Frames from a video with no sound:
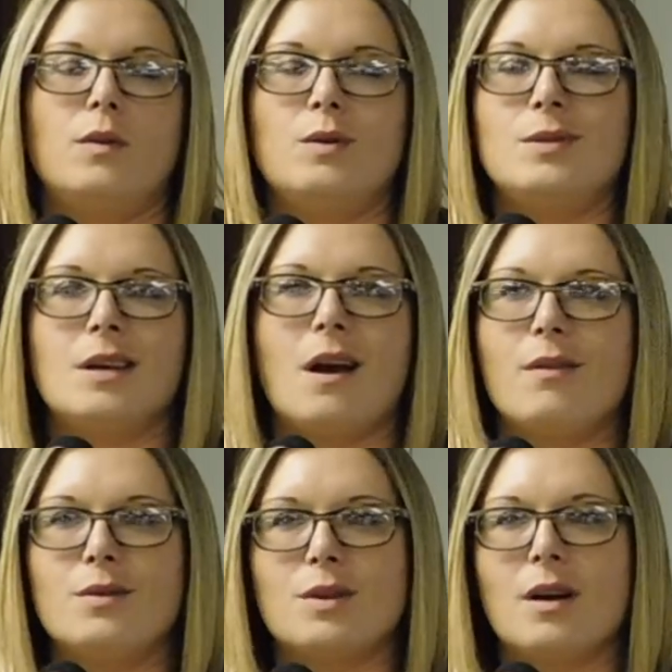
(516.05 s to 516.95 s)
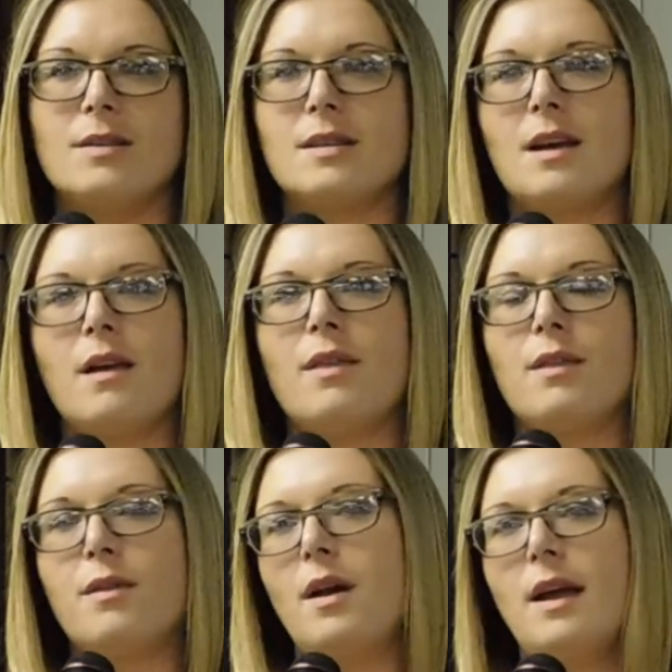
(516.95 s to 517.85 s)
Using other drugs that I
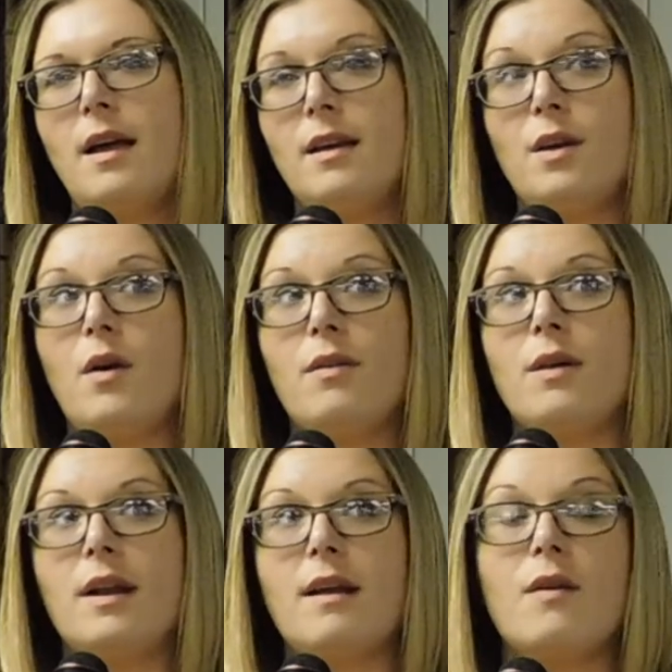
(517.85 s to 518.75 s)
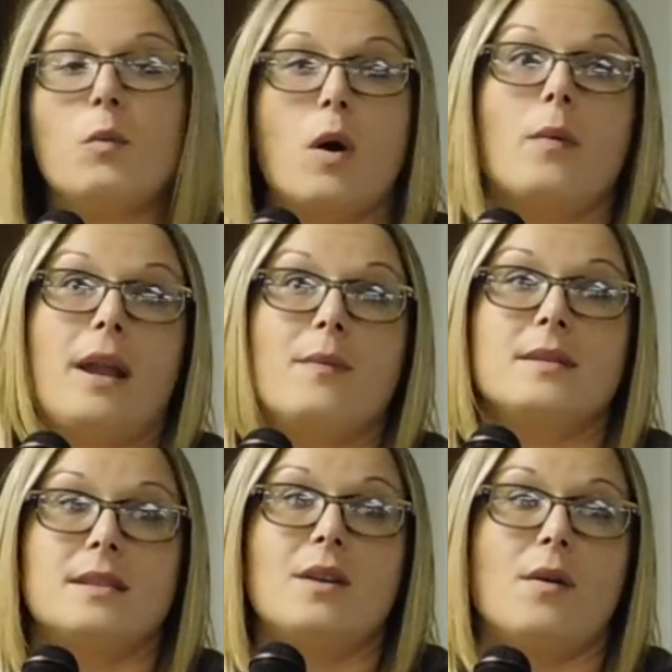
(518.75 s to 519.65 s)
thought I never. Well, when I
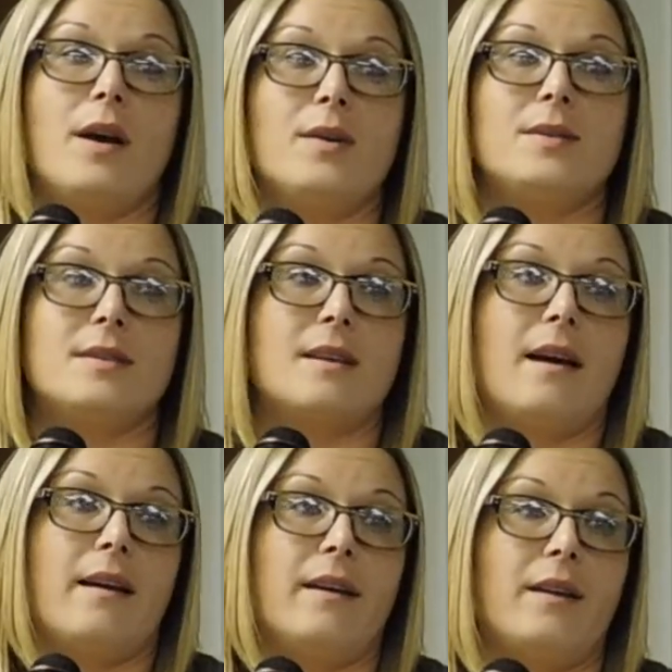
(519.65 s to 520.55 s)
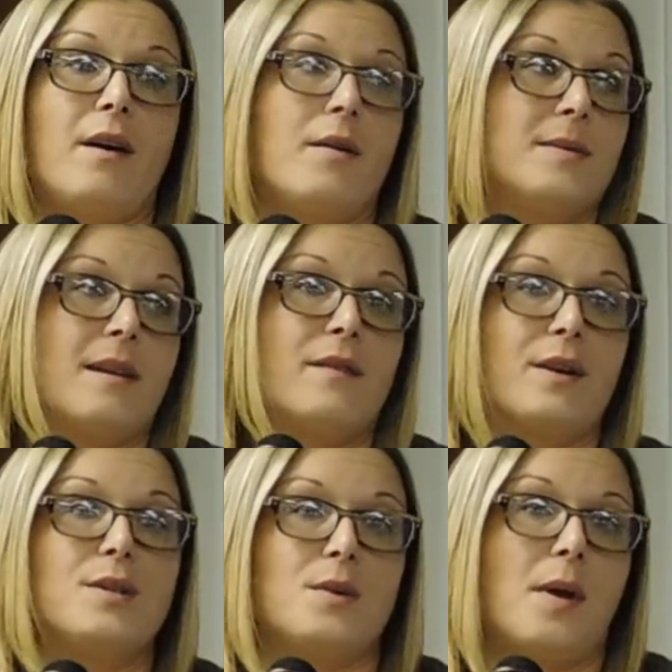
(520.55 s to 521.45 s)
was little, I used to say, I was never
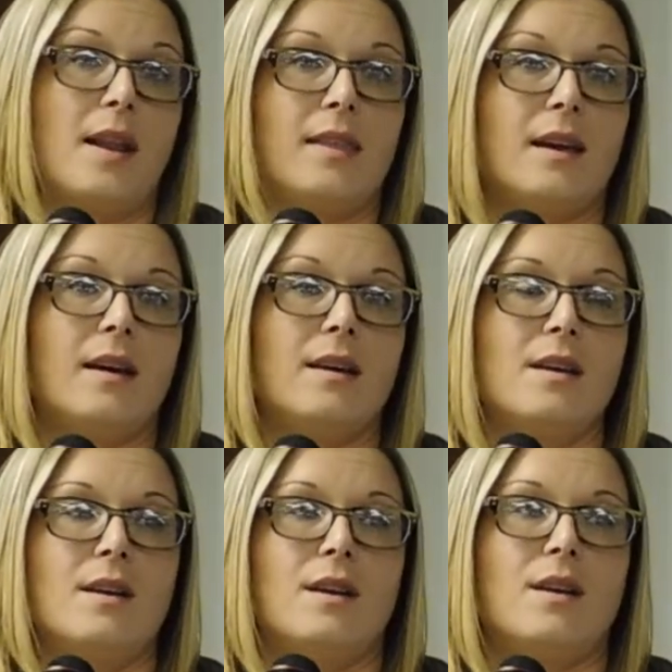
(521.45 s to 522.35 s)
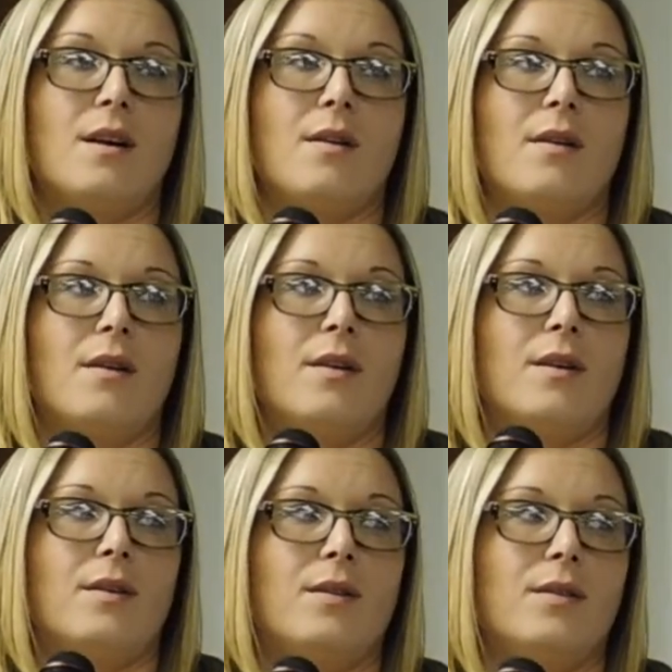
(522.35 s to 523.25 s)
going to do anything.
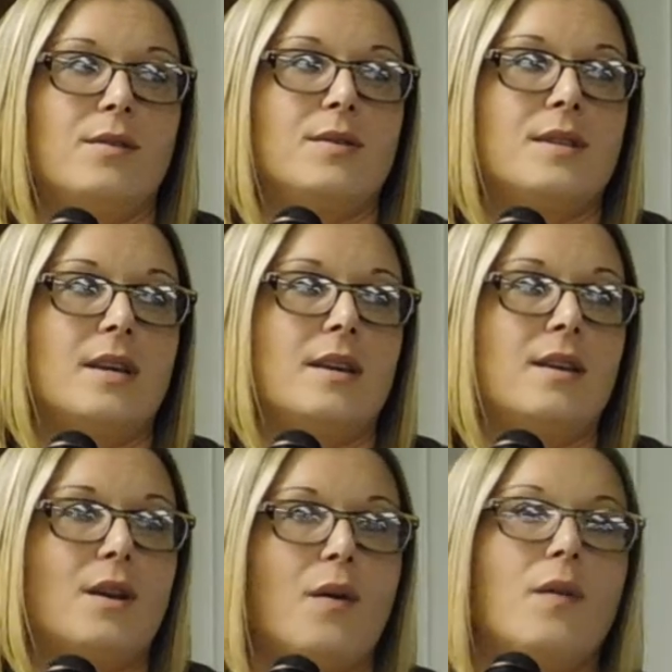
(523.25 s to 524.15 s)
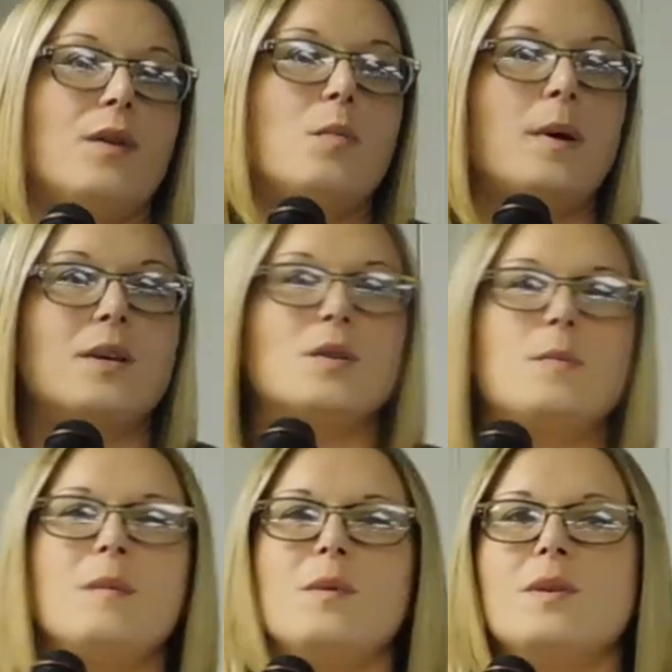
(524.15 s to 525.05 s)
You see, you picture,
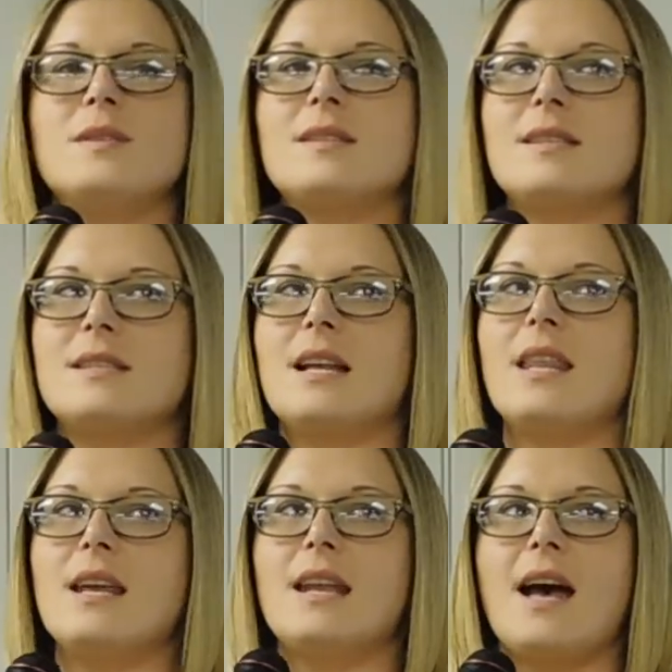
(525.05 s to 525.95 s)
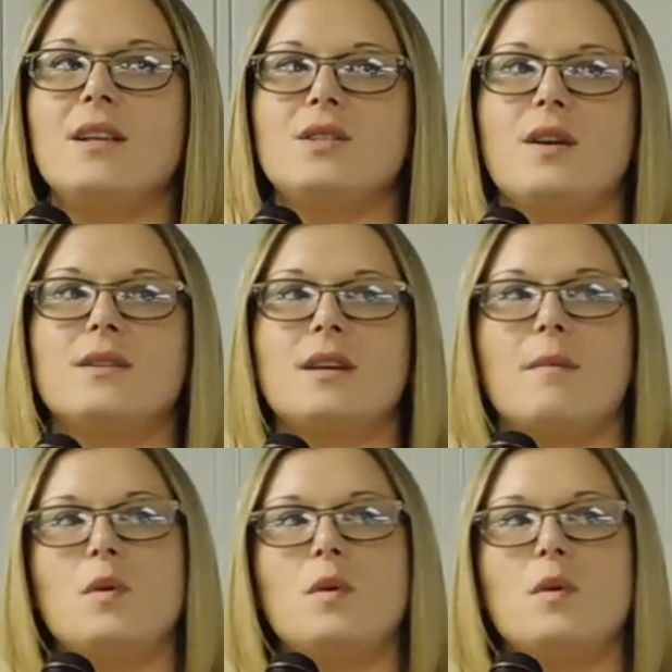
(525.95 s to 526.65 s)
people use this as an analogy all the time.